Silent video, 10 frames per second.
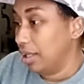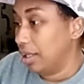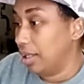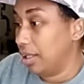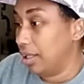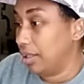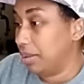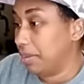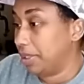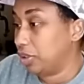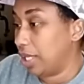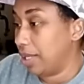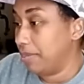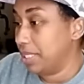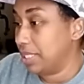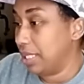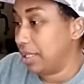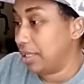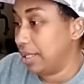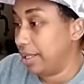Uh, let me try sure I didn't miss
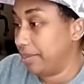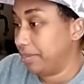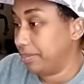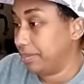anything.